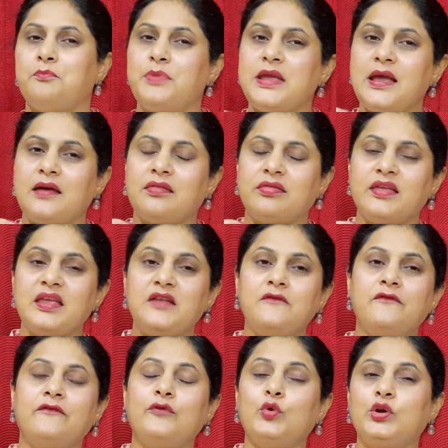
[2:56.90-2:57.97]
BSc in
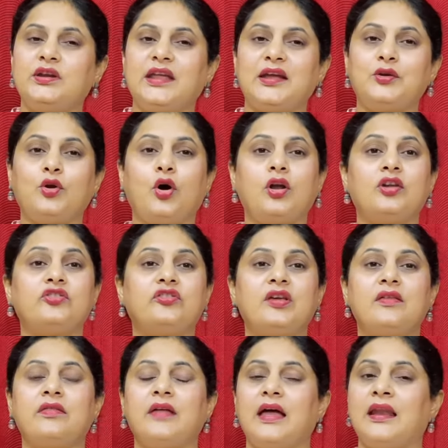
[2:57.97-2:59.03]
food technology
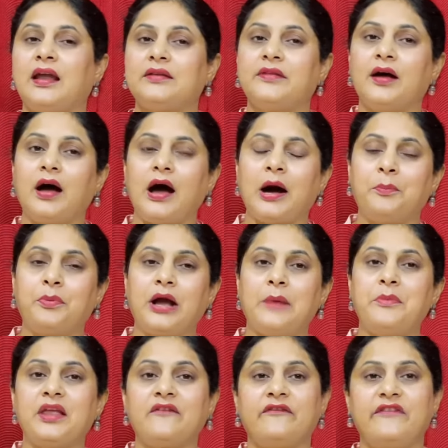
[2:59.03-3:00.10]
is another
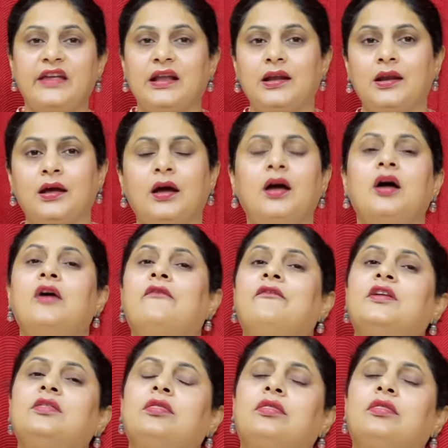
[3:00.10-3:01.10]
upcoming field. With